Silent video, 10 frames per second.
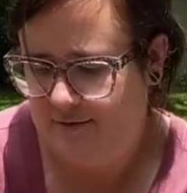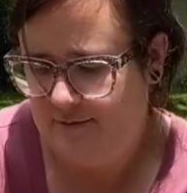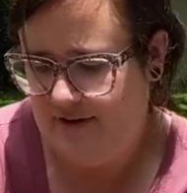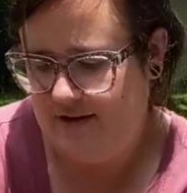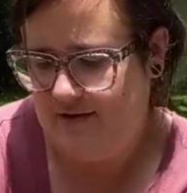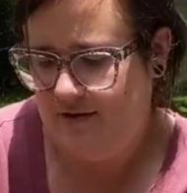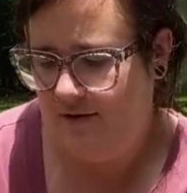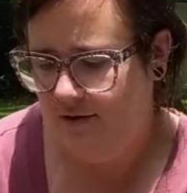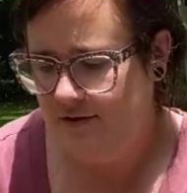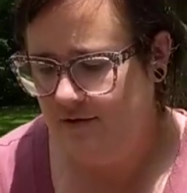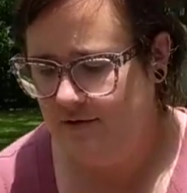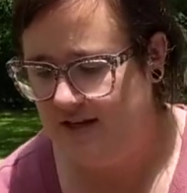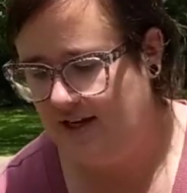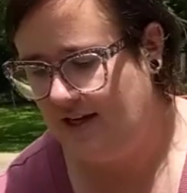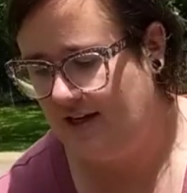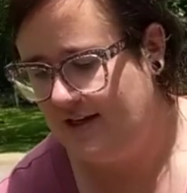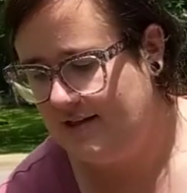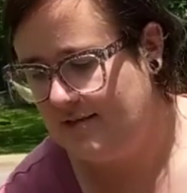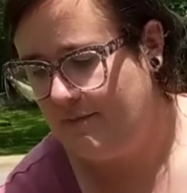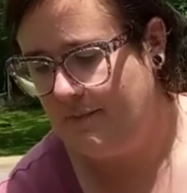but all you'll need
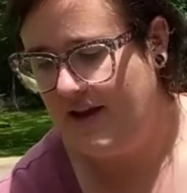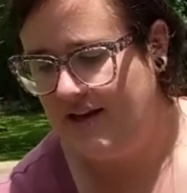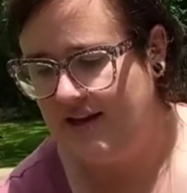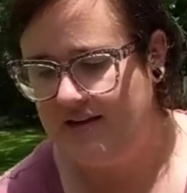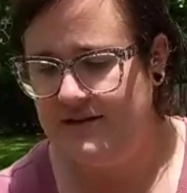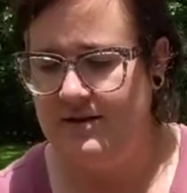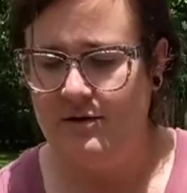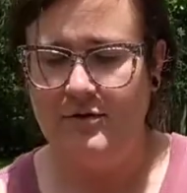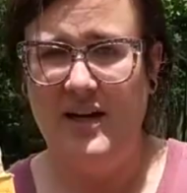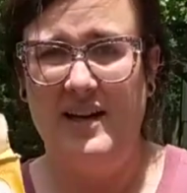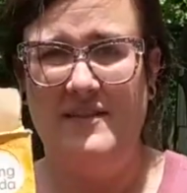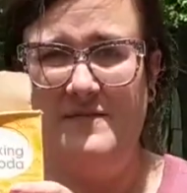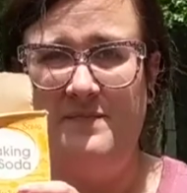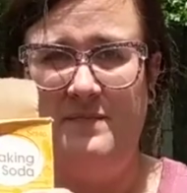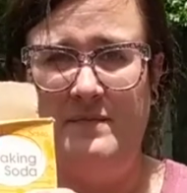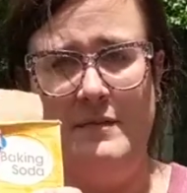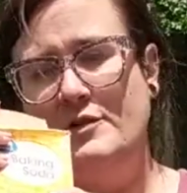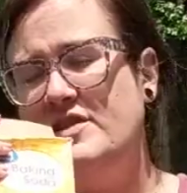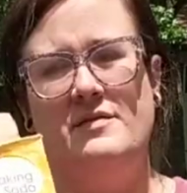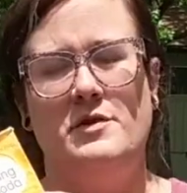is baking soda.
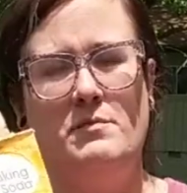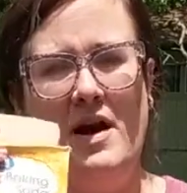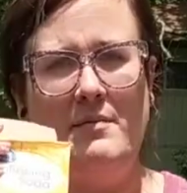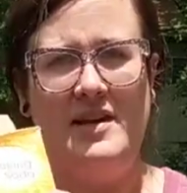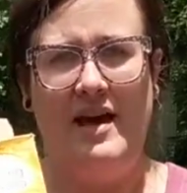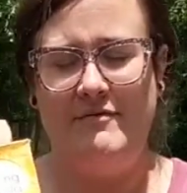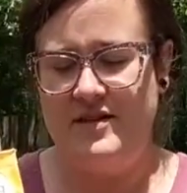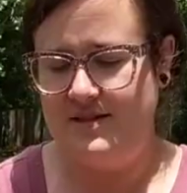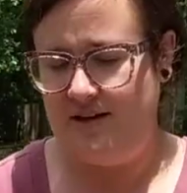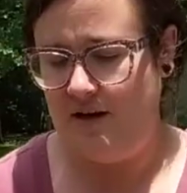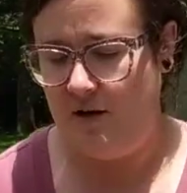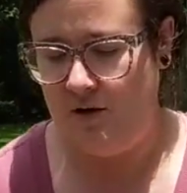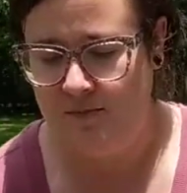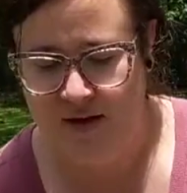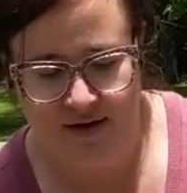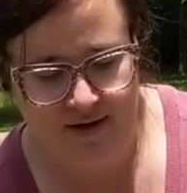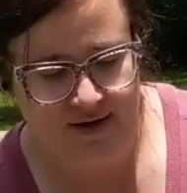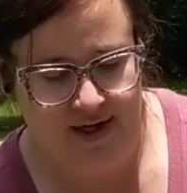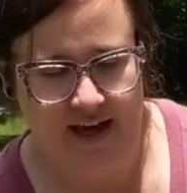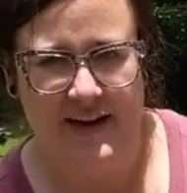Most of you probably have this at home,
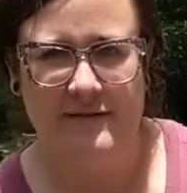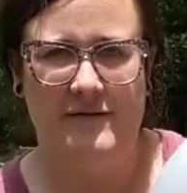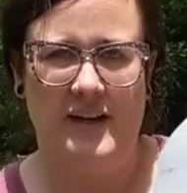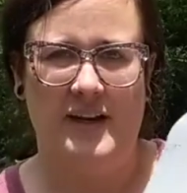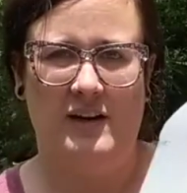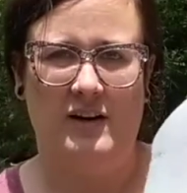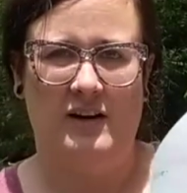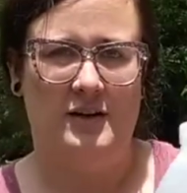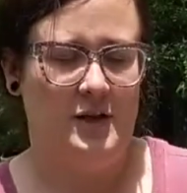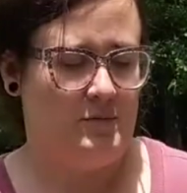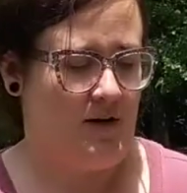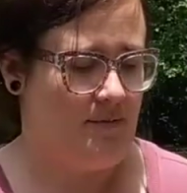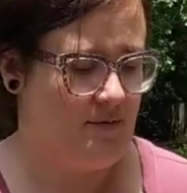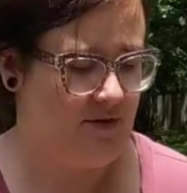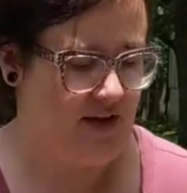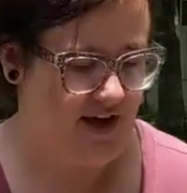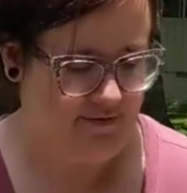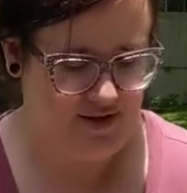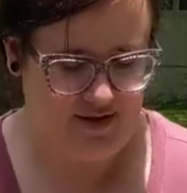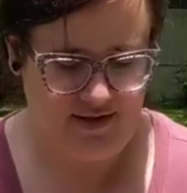and vinegar. You probably
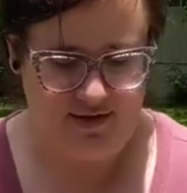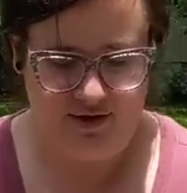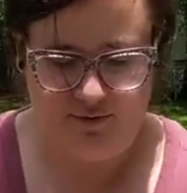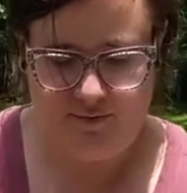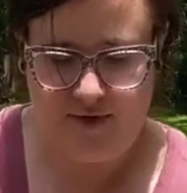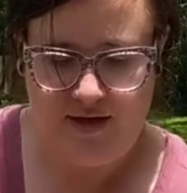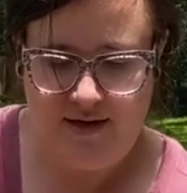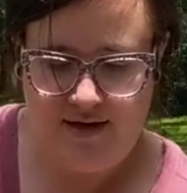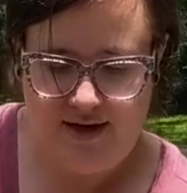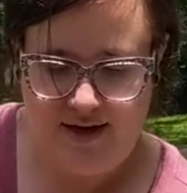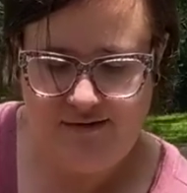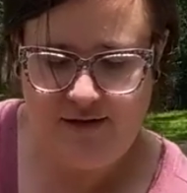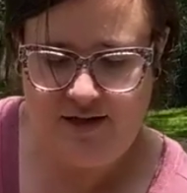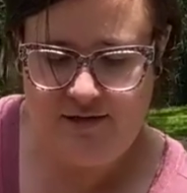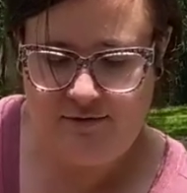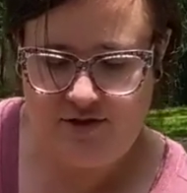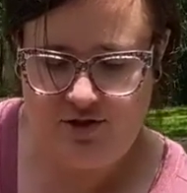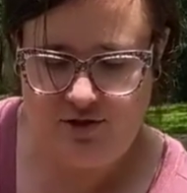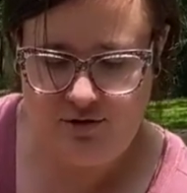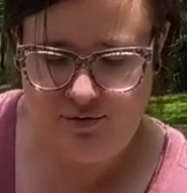have this too. I'm going to use
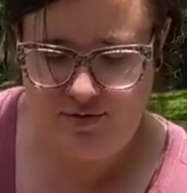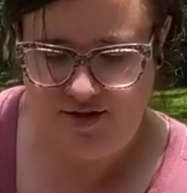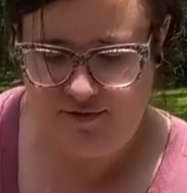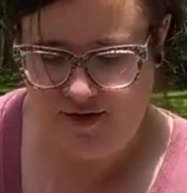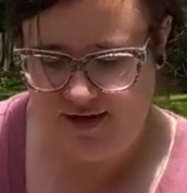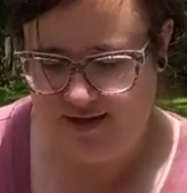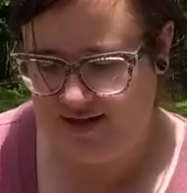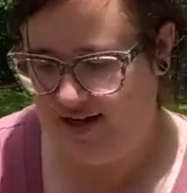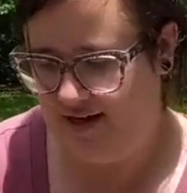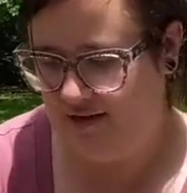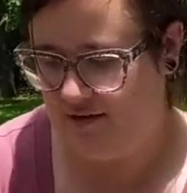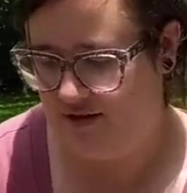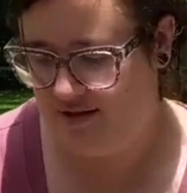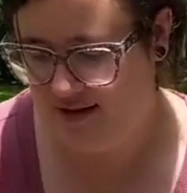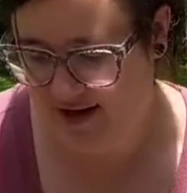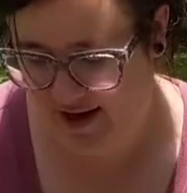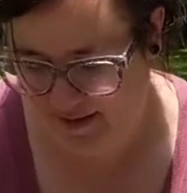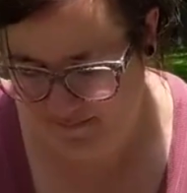2 different containers today